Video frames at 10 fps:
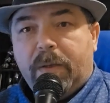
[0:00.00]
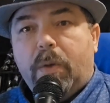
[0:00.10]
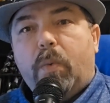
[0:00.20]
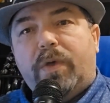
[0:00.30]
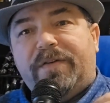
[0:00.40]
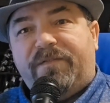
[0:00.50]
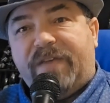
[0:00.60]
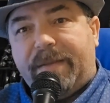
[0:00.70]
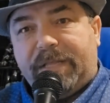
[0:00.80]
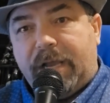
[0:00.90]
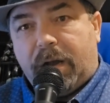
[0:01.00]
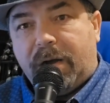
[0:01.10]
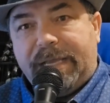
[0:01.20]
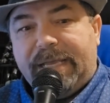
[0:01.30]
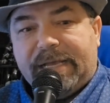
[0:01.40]
With a family
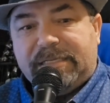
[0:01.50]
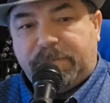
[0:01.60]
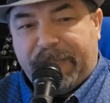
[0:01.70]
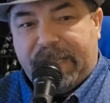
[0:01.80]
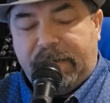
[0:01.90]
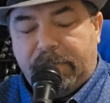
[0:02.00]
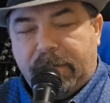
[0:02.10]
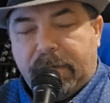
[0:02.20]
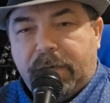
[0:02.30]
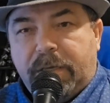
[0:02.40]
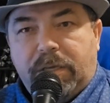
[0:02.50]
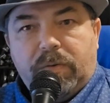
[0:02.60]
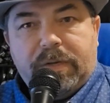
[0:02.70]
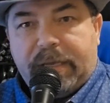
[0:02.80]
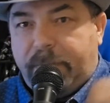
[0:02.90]
RESP, you
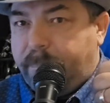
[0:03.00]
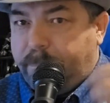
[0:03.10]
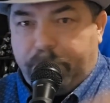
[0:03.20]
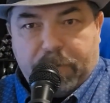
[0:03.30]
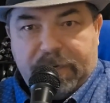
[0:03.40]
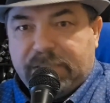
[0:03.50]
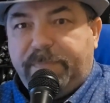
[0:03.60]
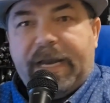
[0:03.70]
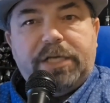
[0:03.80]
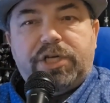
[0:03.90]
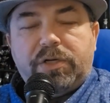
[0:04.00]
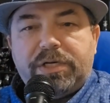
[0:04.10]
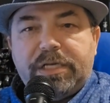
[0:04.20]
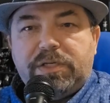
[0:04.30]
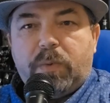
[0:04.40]
can put as many children
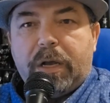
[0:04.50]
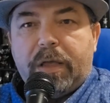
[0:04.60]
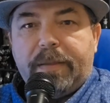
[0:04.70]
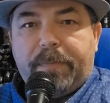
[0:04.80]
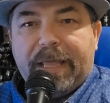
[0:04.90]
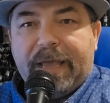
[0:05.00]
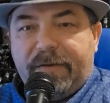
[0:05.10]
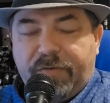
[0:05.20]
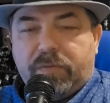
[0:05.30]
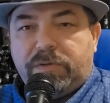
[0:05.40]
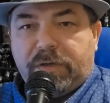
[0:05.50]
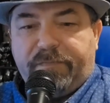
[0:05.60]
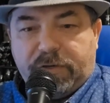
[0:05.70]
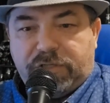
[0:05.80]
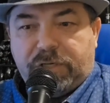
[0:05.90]
as you want on the plan of
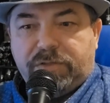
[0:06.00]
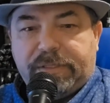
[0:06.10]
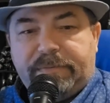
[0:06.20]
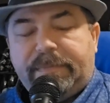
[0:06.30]
your children.